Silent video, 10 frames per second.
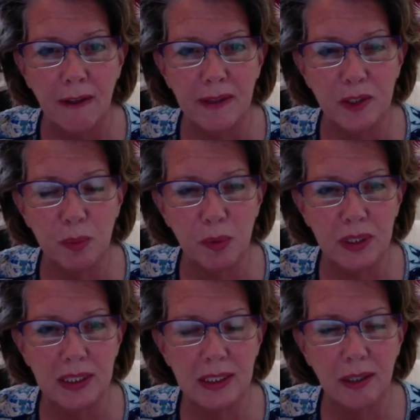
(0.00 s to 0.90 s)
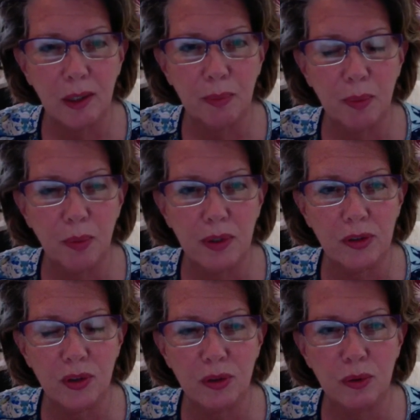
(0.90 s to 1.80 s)
These points are
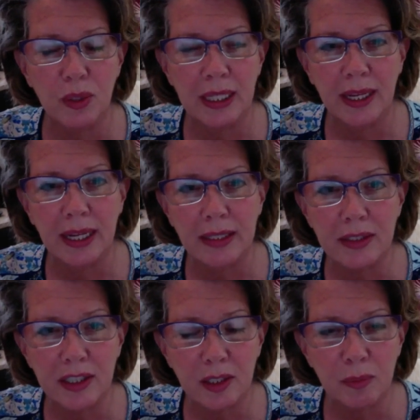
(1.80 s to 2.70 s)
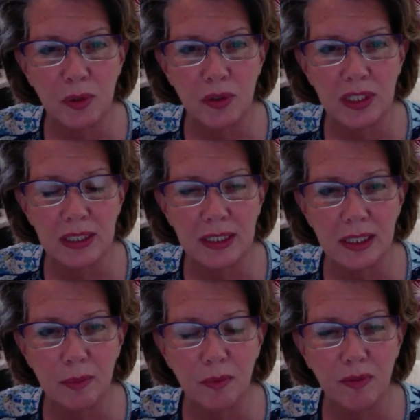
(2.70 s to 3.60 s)
purported to enhance the immune
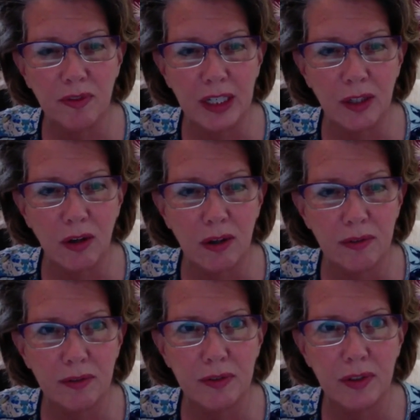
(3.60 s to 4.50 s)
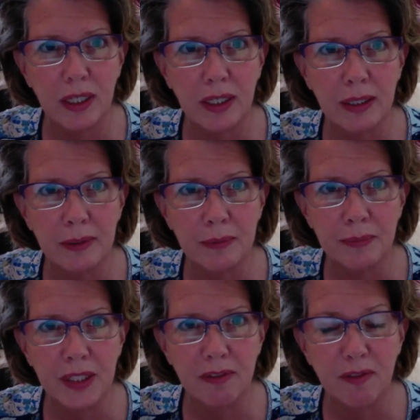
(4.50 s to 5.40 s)
system, fend off
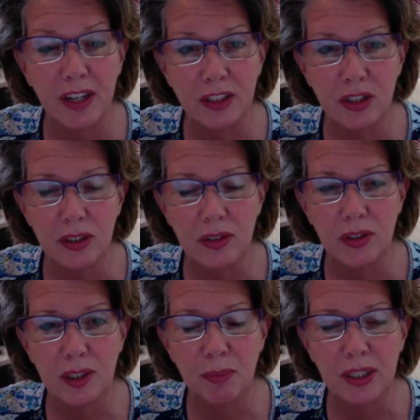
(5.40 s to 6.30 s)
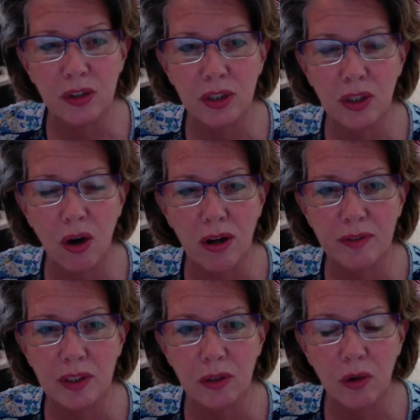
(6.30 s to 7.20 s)
infections, diminish
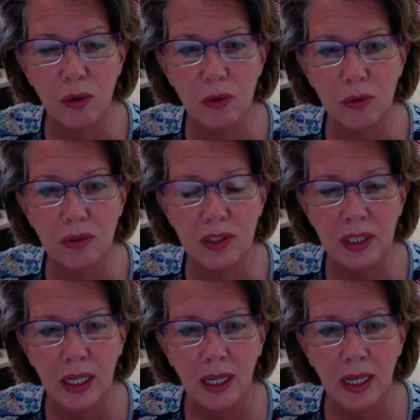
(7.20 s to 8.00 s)
coughs and colds,